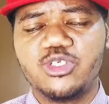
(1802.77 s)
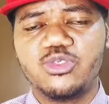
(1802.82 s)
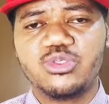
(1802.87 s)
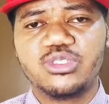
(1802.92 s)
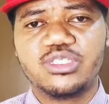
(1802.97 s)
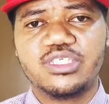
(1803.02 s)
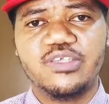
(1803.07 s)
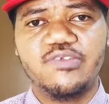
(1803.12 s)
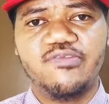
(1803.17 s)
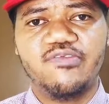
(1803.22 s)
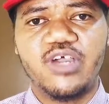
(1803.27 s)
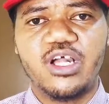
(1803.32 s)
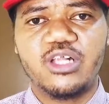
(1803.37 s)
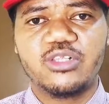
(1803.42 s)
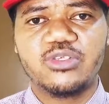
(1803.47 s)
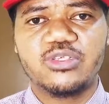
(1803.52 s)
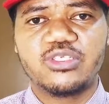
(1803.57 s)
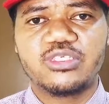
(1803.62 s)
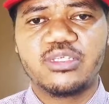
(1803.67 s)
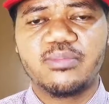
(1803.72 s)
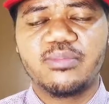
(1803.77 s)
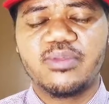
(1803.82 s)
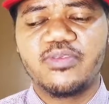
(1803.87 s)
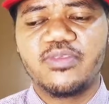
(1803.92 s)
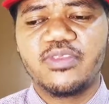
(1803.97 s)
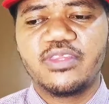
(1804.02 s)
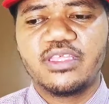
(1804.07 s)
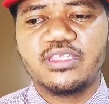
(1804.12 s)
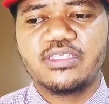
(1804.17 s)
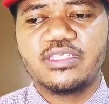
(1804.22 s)
you'll see value in some of
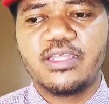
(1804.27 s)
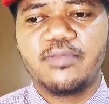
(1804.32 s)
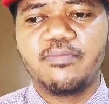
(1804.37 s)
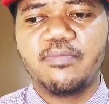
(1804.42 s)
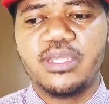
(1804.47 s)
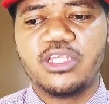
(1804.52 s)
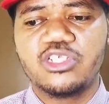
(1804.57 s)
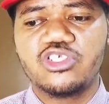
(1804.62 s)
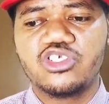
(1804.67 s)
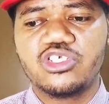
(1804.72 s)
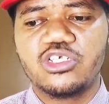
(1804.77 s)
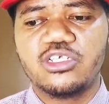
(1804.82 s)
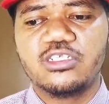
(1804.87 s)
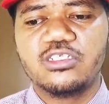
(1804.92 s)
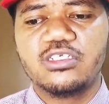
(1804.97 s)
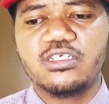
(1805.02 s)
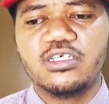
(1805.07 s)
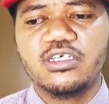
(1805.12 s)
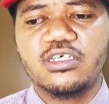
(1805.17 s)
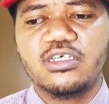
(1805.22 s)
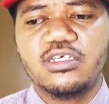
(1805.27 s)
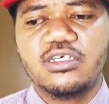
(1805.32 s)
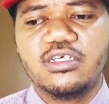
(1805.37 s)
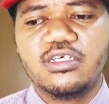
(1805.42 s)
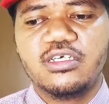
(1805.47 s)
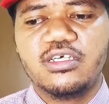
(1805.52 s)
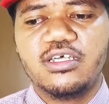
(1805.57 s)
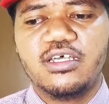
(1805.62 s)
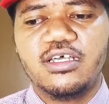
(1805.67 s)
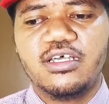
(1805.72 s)
the things I've mentioned.
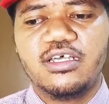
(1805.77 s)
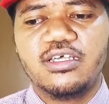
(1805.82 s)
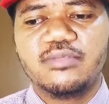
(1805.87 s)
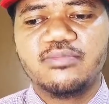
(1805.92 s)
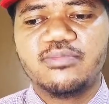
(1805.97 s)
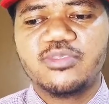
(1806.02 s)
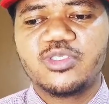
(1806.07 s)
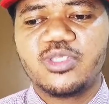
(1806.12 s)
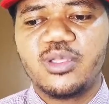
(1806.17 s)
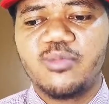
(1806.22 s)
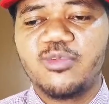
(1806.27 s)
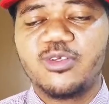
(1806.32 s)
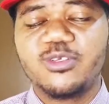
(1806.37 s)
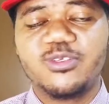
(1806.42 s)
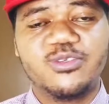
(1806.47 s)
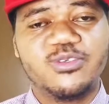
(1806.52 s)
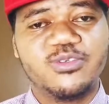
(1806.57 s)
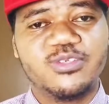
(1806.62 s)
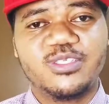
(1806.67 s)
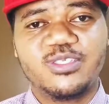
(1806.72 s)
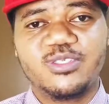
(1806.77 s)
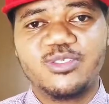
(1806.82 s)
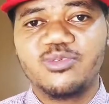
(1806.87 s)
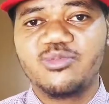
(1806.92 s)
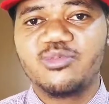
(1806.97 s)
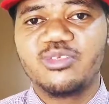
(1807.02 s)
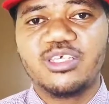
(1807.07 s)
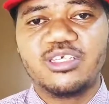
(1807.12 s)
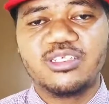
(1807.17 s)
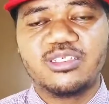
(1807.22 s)
I'm someone who is too
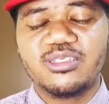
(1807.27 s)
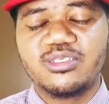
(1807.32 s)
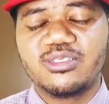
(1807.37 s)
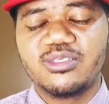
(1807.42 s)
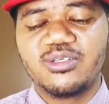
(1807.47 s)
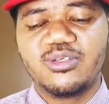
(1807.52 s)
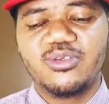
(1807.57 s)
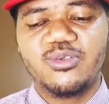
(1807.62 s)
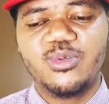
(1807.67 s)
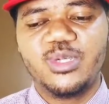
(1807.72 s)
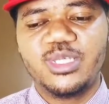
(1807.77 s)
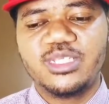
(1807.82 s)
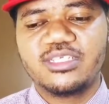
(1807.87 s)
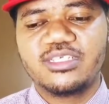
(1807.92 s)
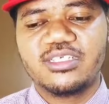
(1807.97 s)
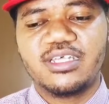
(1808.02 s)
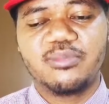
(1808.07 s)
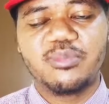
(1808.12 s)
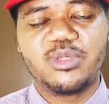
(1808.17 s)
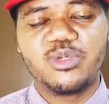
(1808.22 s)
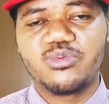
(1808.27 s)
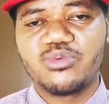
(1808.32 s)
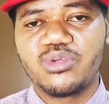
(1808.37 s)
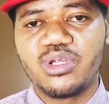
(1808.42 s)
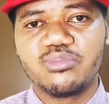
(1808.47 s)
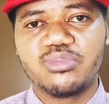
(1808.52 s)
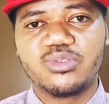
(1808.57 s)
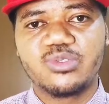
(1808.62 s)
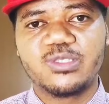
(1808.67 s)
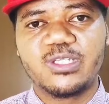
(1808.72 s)
lazy to quit. I'm in
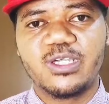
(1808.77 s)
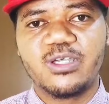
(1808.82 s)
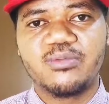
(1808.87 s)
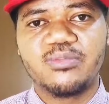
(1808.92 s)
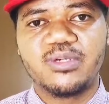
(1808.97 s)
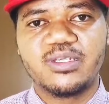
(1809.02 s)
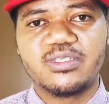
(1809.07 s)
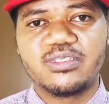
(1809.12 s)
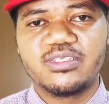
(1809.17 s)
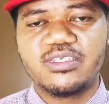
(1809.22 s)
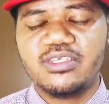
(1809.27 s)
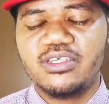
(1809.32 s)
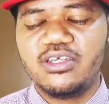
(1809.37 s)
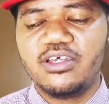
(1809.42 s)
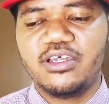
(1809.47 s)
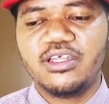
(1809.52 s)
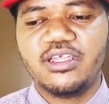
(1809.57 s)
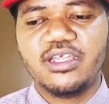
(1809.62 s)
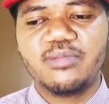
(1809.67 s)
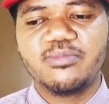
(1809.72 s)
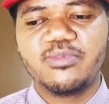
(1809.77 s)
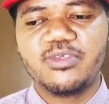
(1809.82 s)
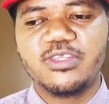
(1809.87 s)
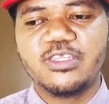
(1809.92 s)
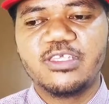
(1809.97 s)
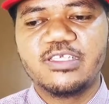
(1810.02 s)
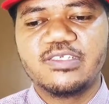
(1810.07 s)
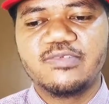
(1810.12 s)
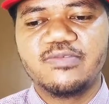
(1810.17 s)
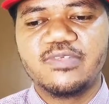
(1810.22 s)
rubble now, but here I am with
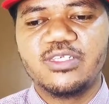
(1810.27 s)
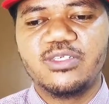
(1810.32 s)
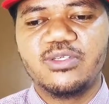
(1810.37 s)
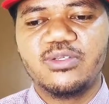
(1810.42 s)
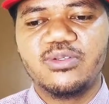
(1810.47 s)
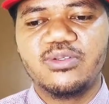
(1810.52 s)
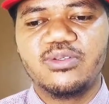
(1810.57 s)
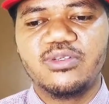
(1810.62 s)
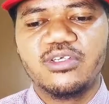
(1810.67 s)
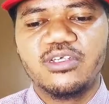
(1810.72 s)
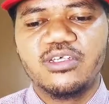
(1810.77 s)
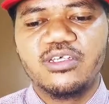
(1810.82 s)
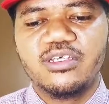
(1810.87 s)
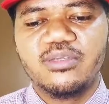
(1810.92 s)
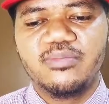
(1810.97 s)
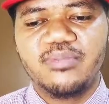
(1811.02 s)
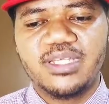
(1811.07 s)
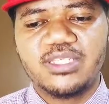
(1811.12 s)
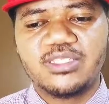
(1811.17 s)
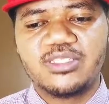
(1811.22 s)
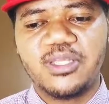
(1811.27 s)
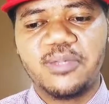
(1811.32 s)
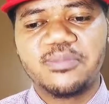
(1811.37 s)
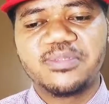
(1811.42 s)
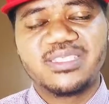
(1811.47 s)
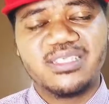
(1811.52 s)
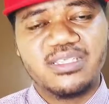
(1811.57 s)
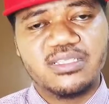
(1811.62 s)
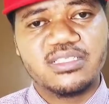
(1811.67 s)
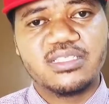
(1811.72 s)
this video. My
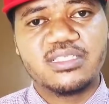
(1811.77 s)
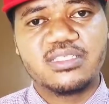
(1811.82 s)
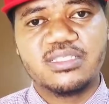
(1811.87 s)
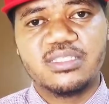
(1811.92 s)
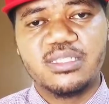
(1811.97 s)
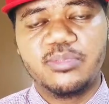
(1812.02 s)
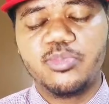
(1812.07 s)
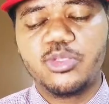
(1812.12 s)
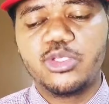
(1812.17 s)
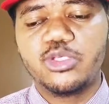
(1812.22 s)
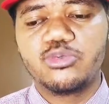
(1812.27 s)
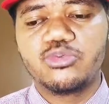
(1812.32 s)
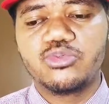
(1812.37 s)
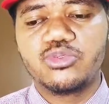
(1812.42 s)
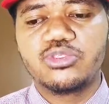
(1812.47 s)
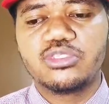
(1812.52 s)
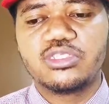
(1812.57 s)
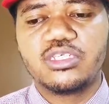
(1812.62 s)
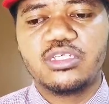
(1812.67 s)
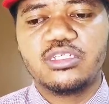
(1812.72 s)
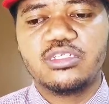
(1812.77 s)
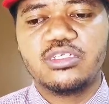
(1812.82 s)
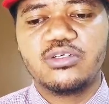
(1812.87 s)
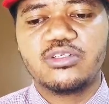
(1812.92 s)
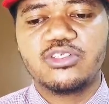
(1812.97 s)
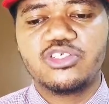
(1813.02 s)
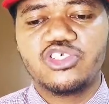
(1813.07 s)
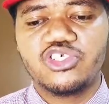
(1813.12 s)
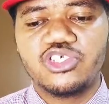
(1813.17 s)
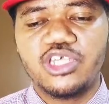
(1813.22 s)
substance is deeply rooted,
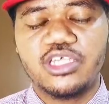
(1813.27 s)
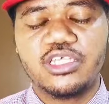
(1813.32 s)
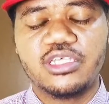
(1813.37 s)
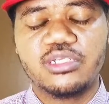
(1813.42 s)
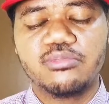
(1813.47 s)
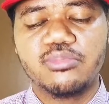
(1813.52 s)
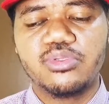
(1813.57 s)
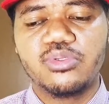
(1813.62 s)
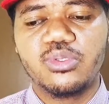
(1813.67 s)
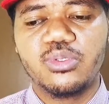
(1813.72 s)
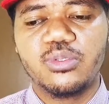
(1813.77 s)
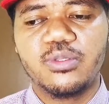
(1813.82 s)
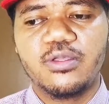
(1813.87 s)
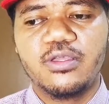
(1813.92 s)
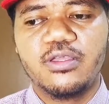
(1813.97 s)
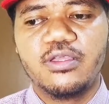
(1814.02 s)
unshakable.